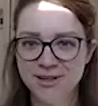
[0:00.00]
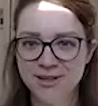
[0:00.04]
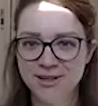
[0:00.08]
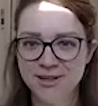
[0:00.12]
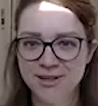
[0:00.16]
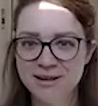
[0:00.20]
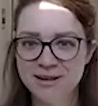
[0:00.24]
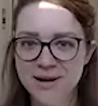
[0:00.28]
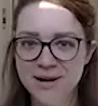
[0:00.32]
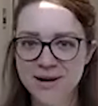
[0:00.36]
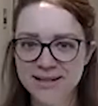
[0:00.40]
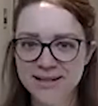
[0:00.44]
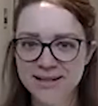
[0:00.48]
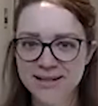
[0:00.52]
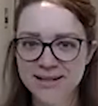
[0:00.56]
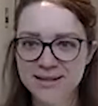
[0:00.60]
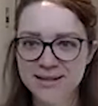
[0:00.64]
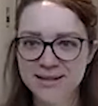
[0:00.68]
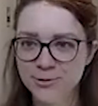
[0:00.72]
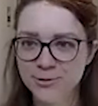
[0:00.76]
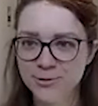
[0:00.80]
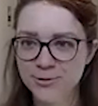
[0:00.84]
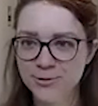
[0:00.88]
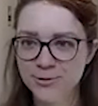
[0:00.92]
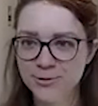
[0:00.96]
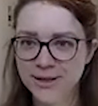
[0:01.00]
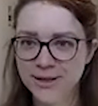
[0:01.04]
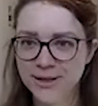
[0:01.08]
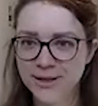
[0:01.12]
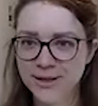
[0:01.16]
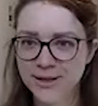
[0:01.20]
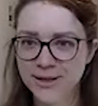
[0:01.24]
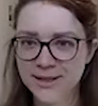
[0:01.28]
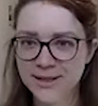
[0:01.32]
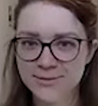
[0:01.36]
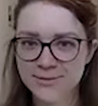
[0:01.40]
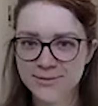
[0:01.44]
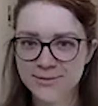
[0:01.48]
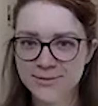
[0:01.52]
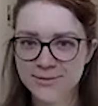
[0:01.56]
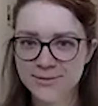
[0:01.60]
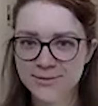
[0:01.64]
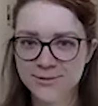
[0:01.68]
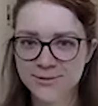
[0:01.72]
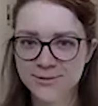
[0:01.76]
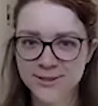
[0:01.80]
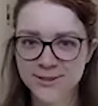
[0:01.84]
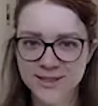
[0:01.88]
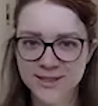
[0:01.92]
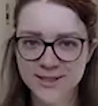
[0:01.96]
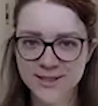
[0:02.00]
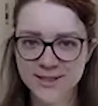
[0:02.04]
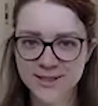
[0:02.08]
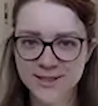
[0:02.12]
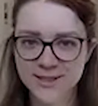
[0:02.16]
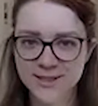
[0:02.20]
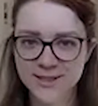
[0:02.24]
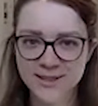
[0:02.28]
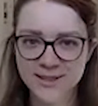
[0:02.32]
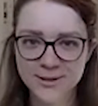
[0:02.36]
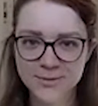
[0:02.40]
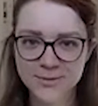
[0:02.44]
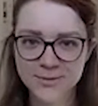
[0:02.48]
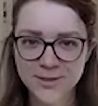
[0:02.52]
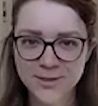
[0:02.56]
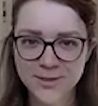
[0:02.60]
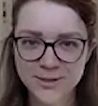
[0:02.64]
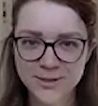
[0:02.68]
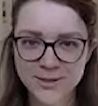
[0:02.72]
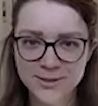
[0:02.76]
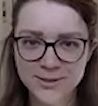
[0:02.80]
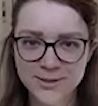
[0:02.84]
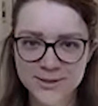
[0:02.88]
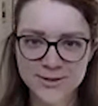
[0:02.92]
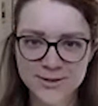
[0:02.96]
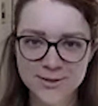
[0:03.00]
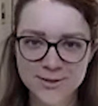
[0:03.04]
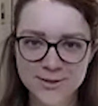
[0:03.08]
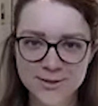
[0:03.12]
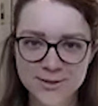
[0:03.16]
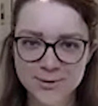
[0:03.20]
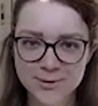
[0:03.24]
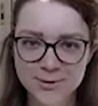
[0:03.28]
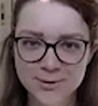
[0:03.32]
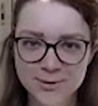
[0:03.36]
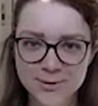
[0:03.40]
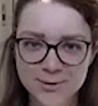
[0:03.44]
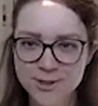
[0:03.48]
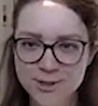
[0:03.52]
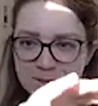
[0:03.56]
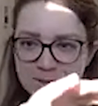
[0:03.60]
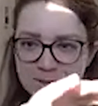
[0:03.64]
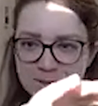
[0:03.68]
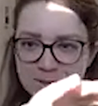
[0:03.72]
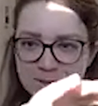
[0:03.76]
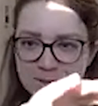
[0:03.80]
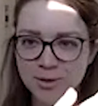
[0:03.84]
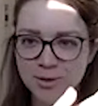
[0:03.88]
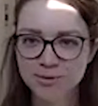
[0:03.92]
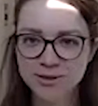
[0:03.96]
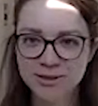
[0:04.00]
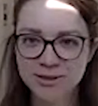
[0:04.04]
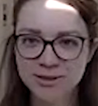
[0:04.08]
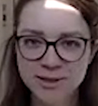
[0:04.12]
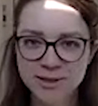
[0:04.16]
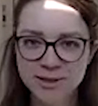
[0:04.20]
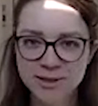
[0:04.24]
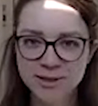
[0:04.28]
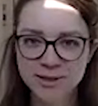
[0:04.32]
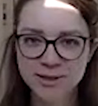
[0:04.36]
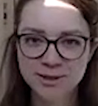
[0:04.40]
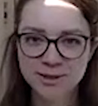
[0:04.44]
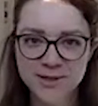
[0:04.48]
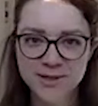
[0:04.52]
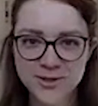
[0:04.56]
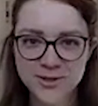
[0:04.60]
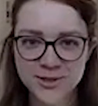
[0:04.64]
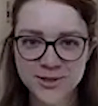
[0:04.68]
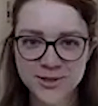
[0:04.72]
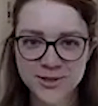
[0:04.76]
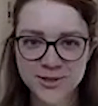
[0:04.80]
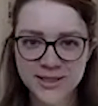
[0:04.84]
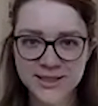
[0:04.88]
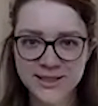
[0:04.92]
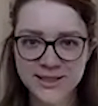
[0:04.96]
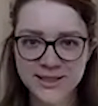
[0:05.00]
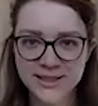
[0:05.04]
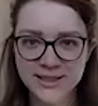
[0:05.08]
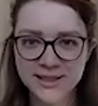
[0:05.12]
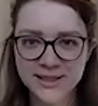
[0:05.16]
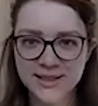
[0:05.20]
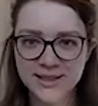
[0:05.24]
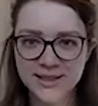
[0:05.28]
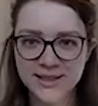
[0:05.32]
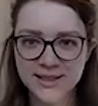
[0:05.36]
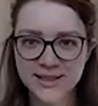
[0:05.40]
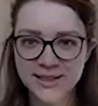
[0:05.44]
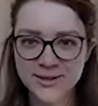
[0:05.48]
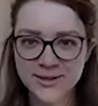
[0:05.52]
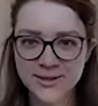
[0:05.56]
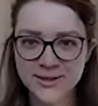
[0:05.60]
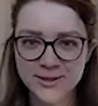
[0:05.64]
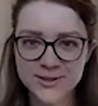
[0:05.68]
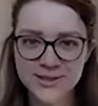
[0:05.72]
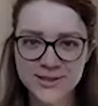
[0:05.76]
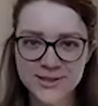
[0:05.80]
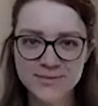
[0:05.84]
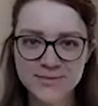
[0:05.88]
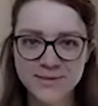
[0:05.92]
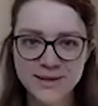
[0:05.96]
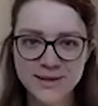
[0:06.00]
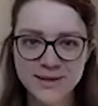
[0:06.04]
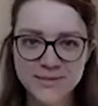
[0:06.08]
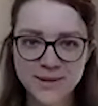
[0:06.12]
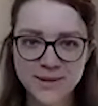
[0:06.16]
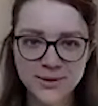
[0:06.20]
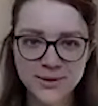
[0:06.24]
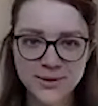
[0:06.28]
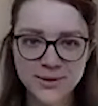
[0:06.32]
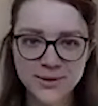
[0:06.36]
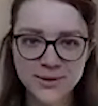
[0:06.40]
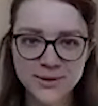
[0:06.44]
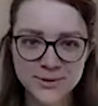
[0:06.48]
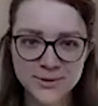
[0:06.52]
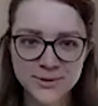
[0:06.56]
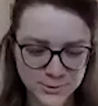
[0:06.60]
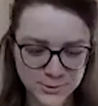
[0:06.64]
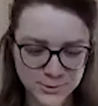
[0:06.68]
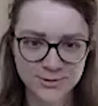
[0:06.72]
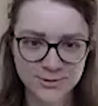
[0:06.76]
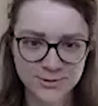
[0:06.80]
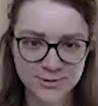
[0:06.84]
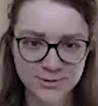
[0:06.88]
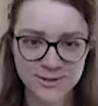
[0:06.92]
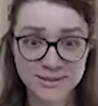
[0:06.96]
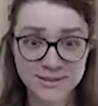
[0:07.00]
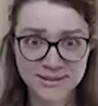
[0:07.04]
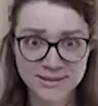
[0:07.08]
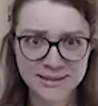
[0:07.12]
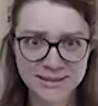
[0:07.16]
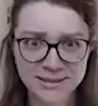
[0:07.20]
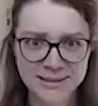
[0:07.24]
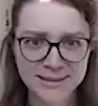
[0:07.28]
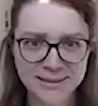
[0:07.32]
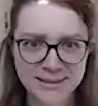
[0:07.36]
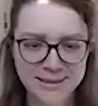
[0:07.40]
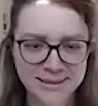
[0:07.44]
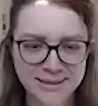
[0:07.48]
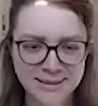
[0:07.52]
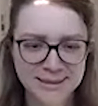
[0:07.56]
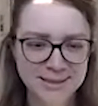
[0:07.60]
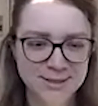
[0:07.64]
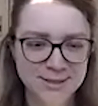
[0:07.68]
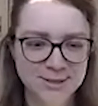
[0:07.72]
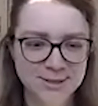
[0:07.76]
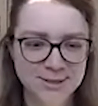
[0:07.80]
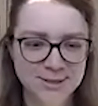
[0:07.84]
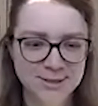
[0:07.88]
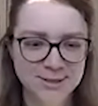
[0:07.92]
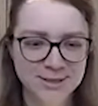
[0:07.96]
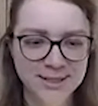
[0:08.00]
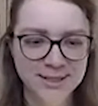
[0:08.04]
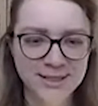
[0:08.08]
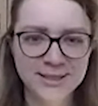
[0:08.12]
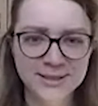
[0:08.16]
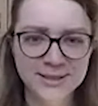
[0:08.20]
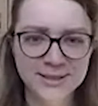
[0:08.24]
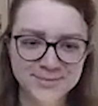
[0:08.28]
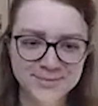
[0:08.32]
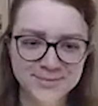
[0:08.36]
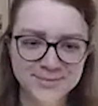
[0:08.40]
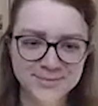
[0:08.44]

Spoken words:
I might need to exit for a second the keynote because the Zoom chat popped in the middle of my screen and I cannot see my mouse to move it. Sorry.